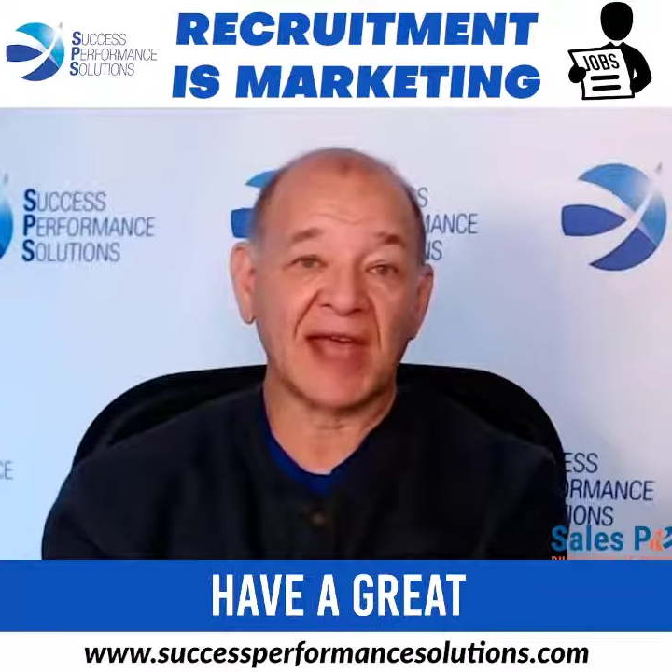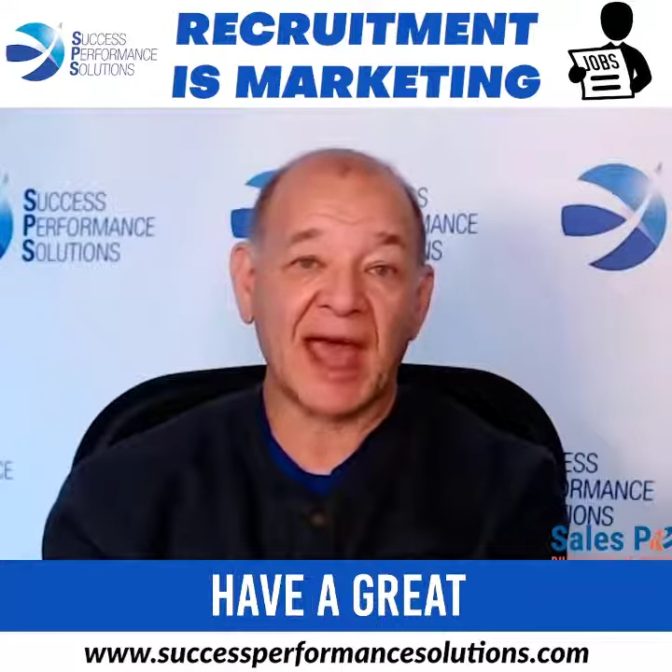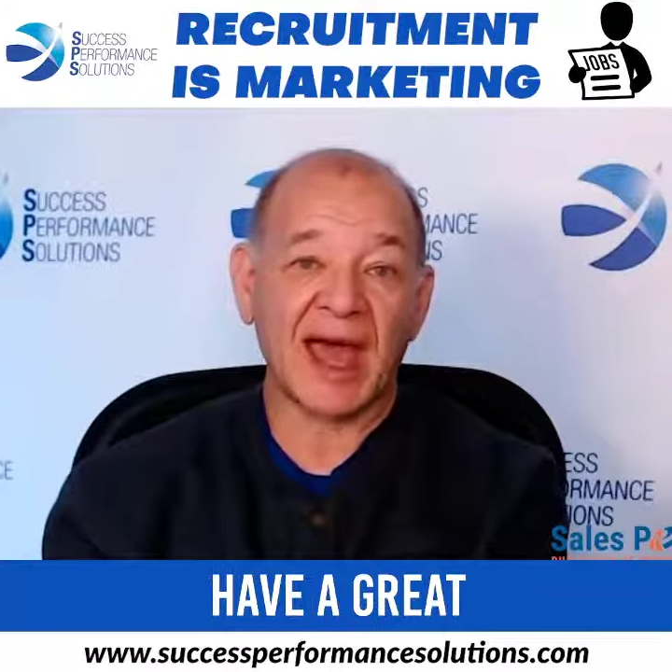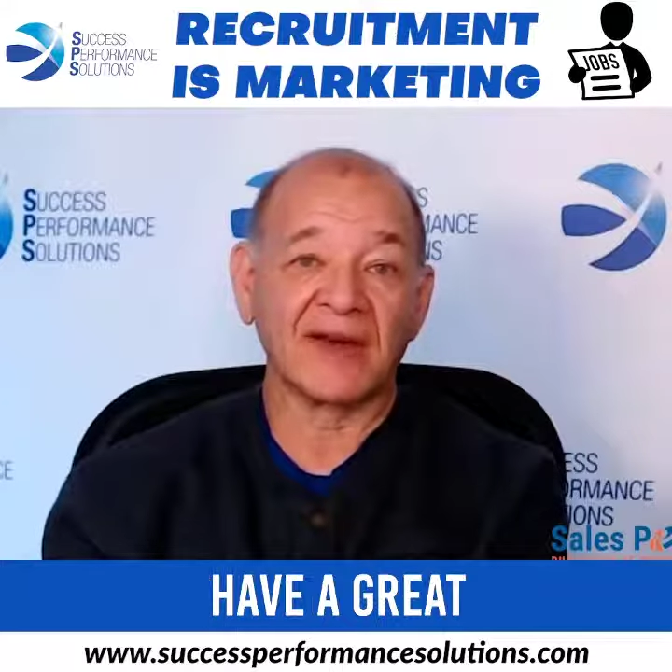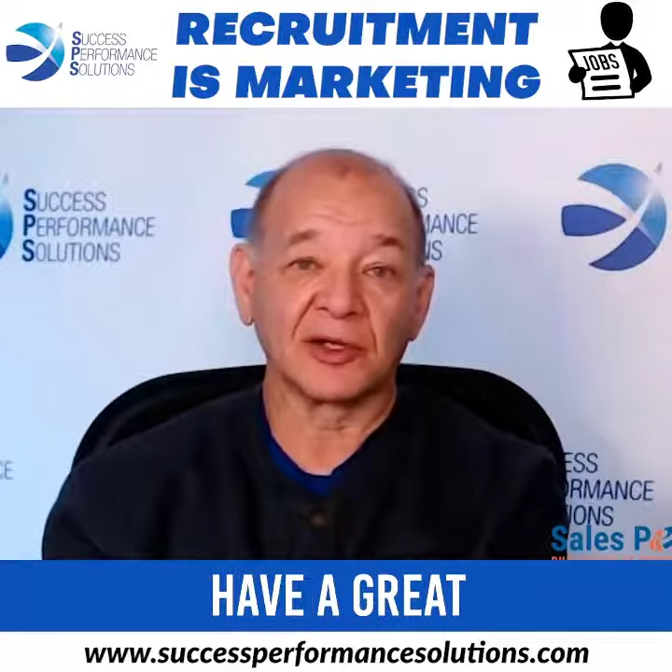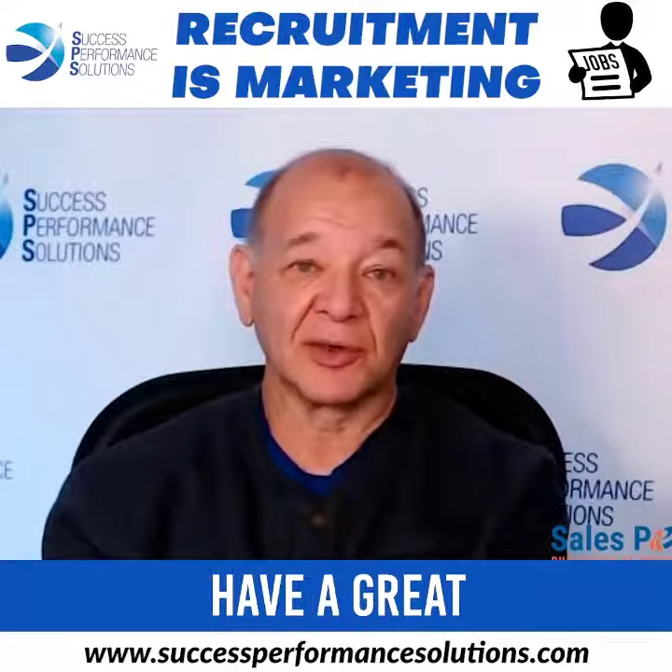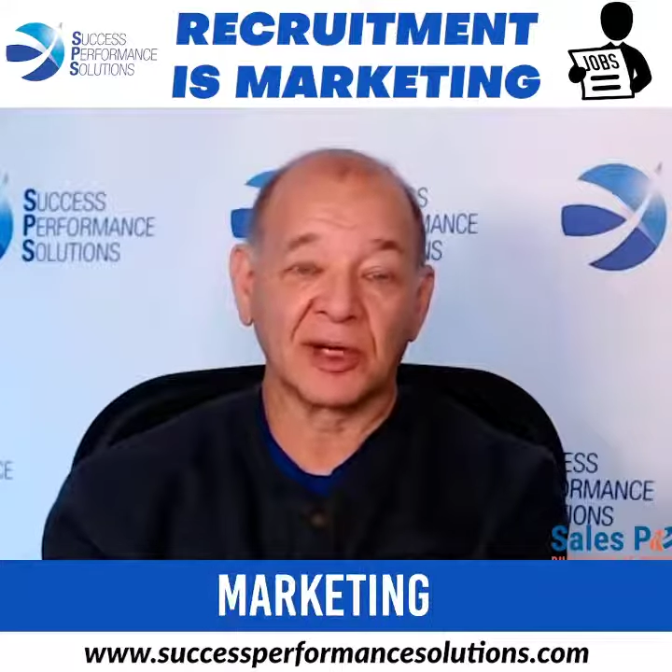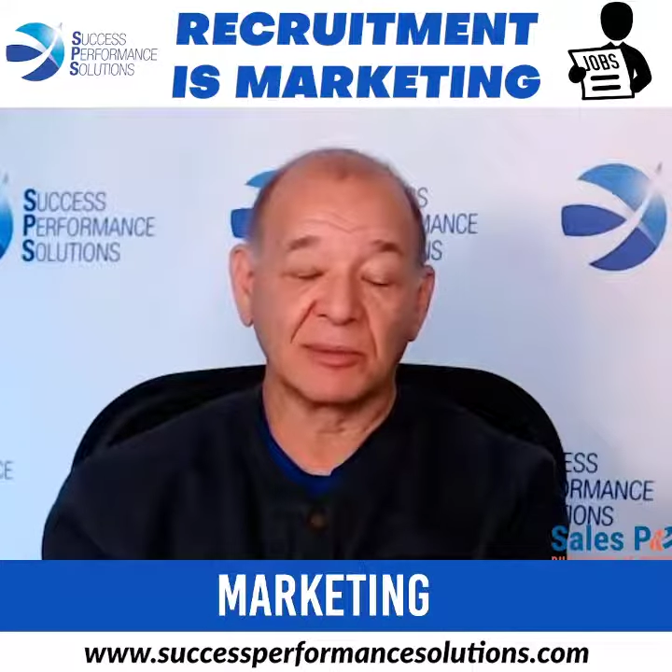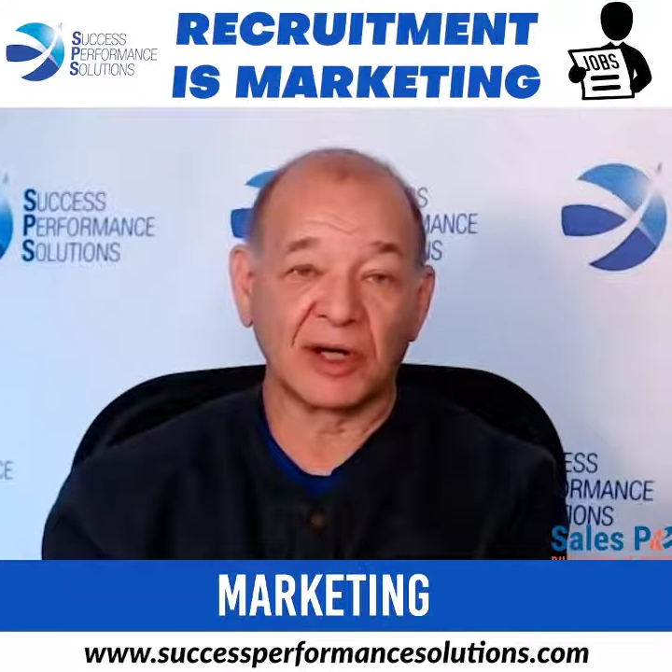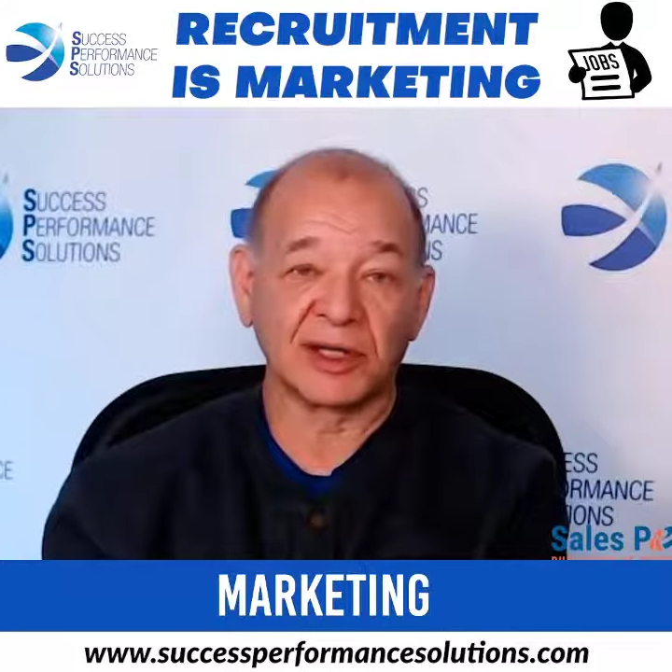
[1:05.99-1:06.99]
have a
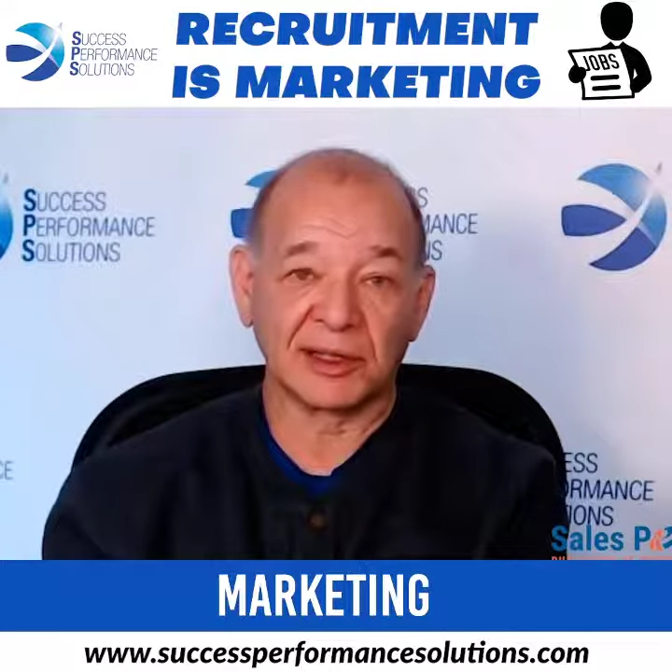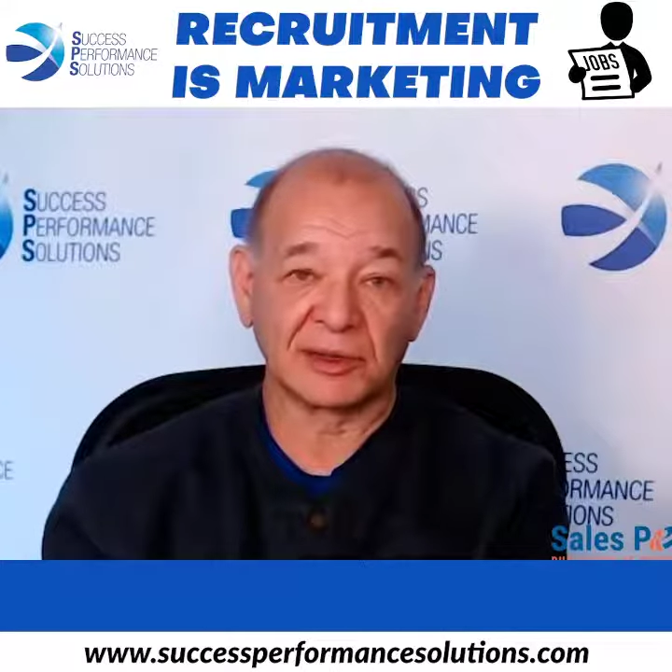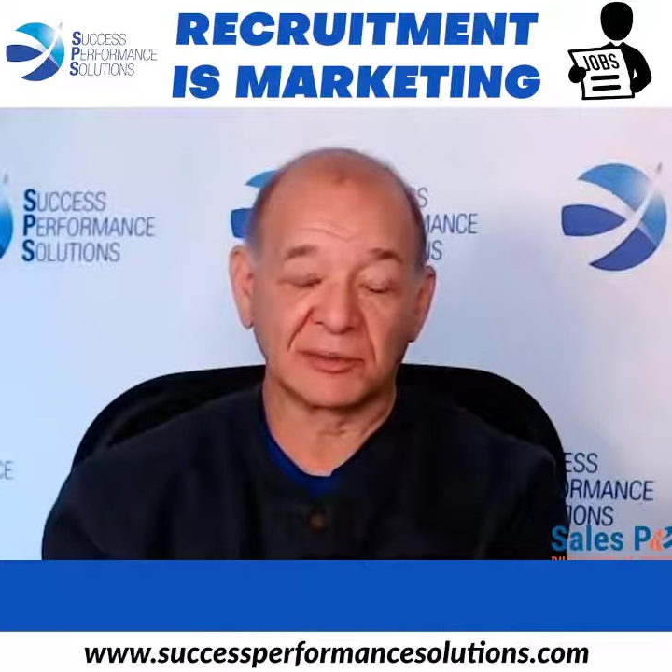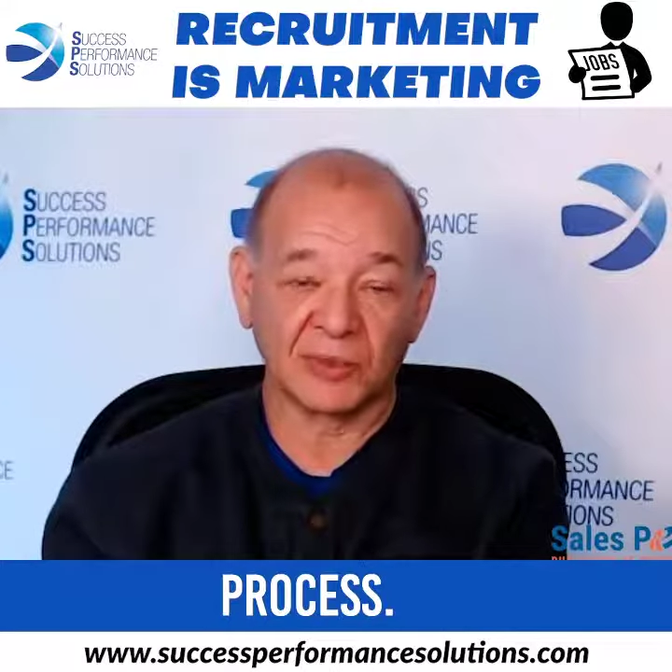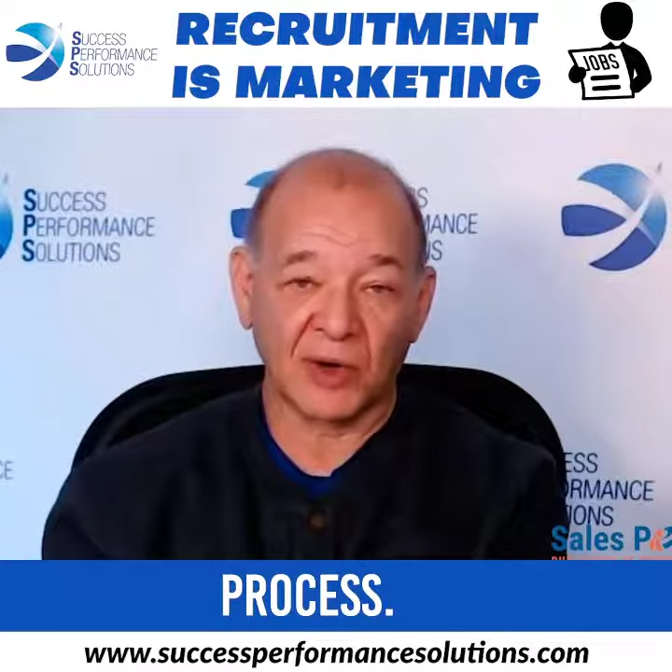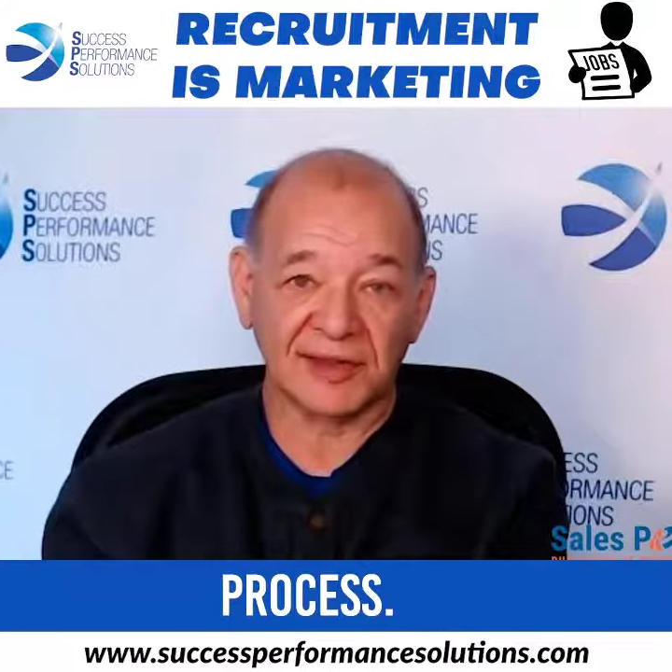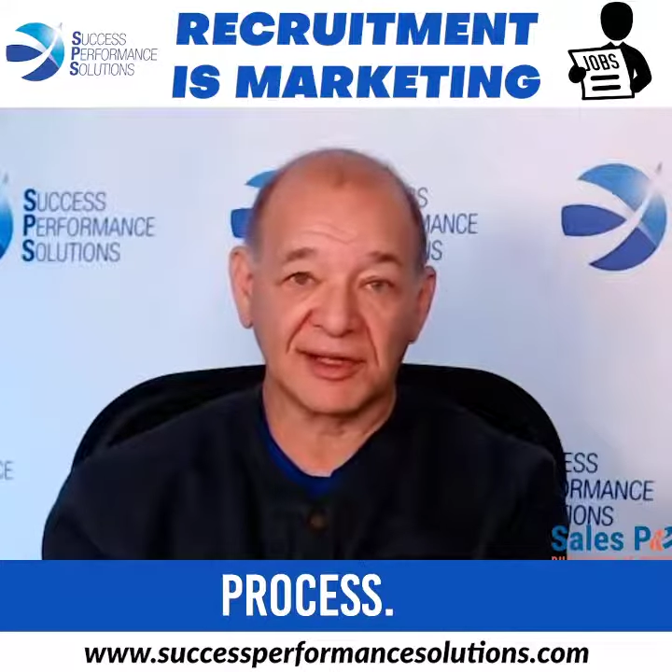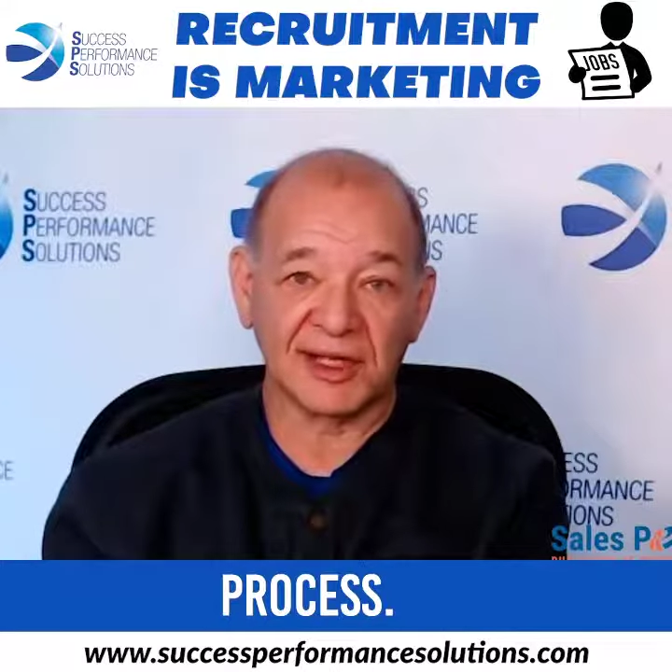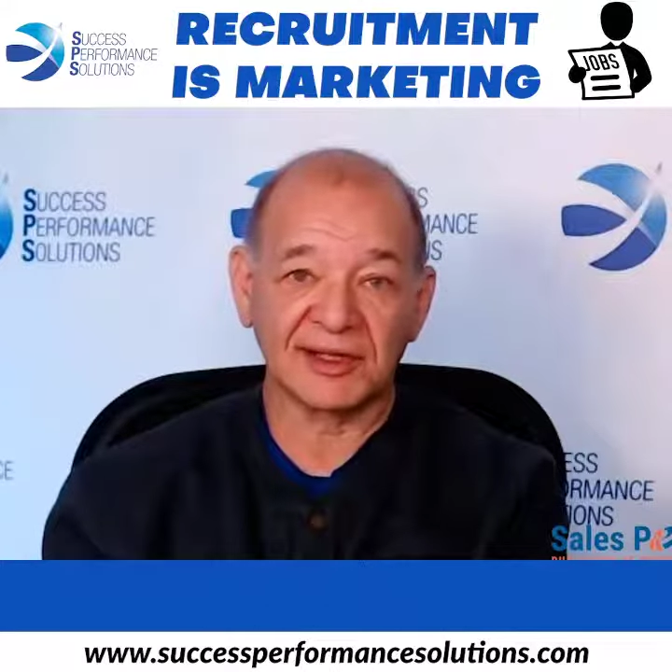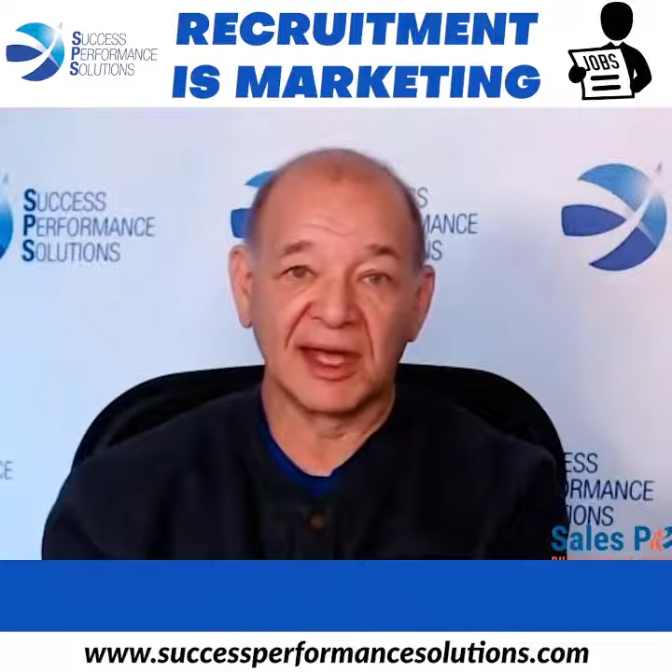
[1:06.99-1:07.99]
great marketing
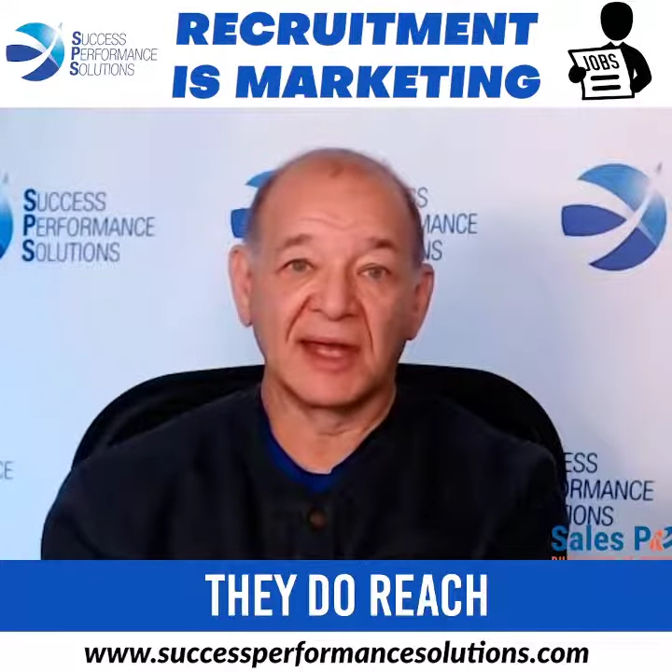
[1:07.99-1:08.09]
process.